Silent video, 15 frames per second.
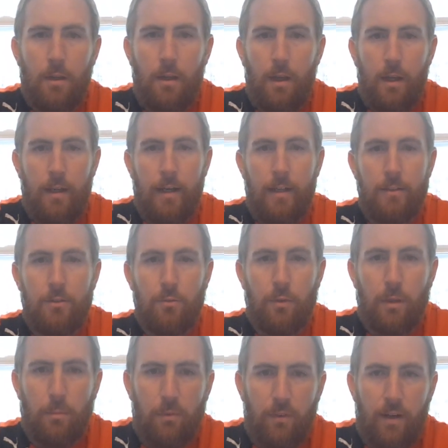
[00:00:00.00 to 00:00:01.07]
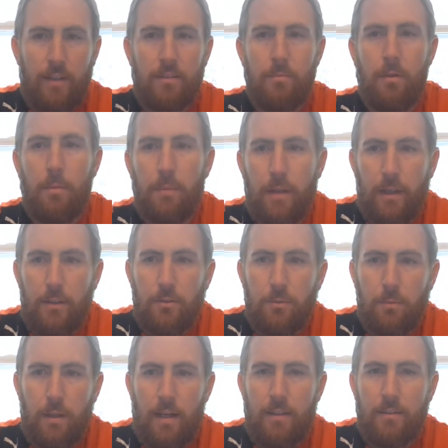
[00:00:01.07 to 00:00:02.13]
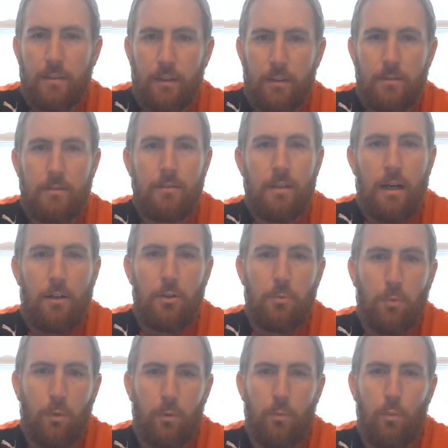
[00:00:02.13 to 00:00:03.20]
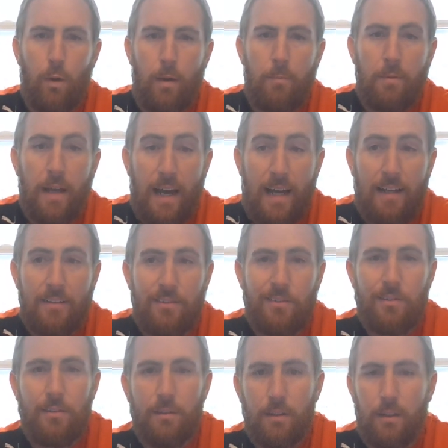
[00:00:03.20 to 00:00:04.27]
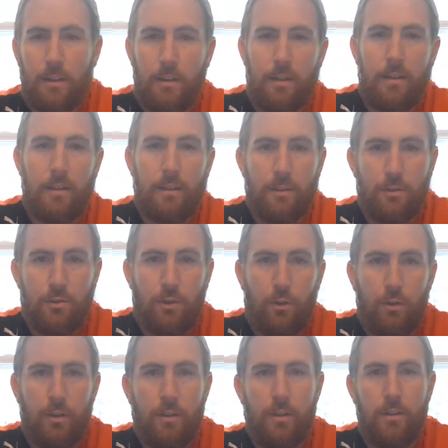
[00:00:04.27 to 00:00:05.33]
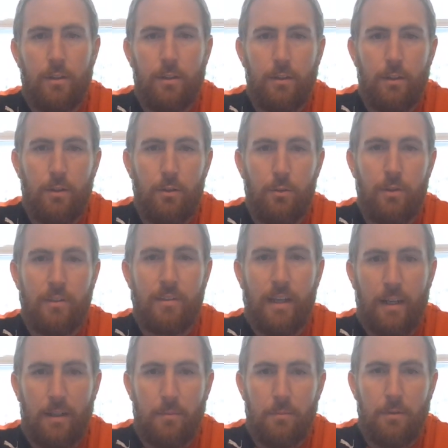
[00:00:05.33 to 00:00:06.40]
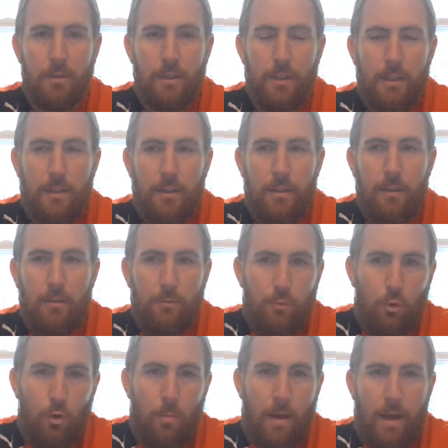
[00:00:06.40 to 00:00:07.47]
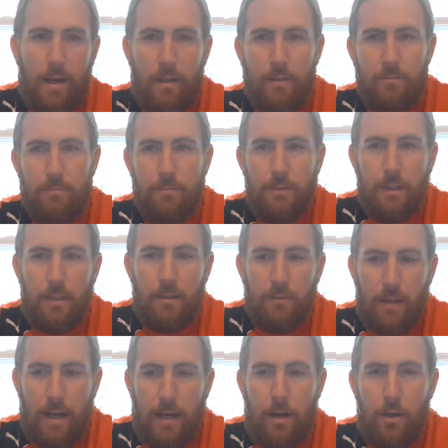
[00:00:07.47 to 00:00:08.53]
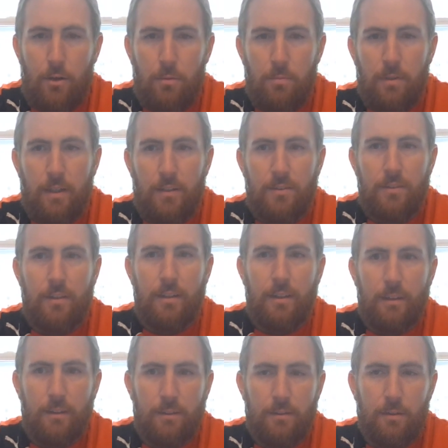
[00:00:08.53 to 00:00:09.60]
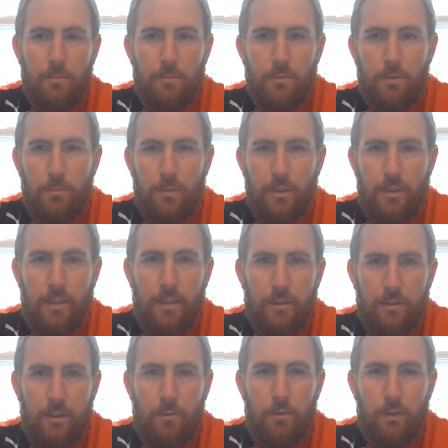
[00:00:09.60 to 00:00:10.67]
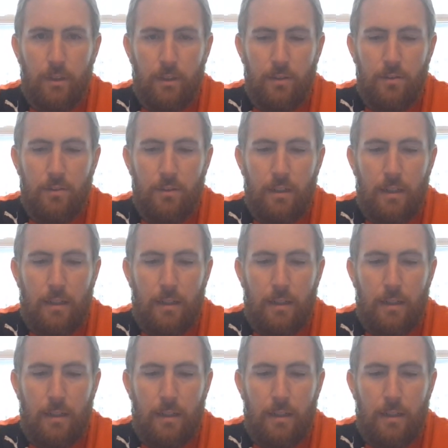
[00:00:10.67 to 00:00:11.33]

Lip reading: Hey guys, just want to provide some updates from last night's College Board webcast concerning the new exam format, kind of at-home testing, some details they released.